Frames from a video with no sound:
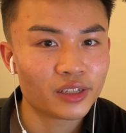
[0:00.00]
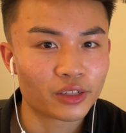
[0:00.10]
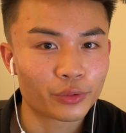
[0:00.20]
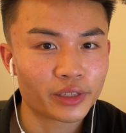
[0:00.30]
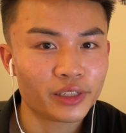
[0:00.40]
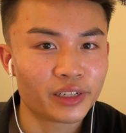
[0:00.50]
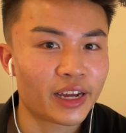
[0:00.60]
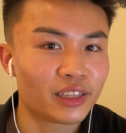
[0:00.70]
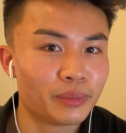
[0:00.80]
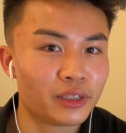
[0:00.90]
and quickly and
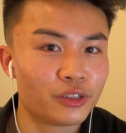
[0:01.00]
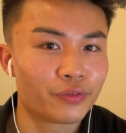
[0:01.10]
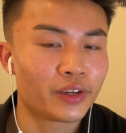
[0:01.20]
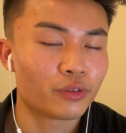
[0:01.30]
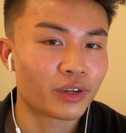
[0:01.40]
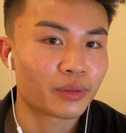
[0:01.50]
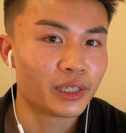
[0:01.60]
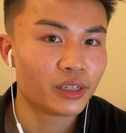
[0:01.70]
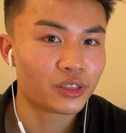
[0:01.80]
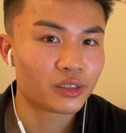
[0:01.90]
add them into your final
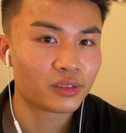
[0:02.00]
recommendation.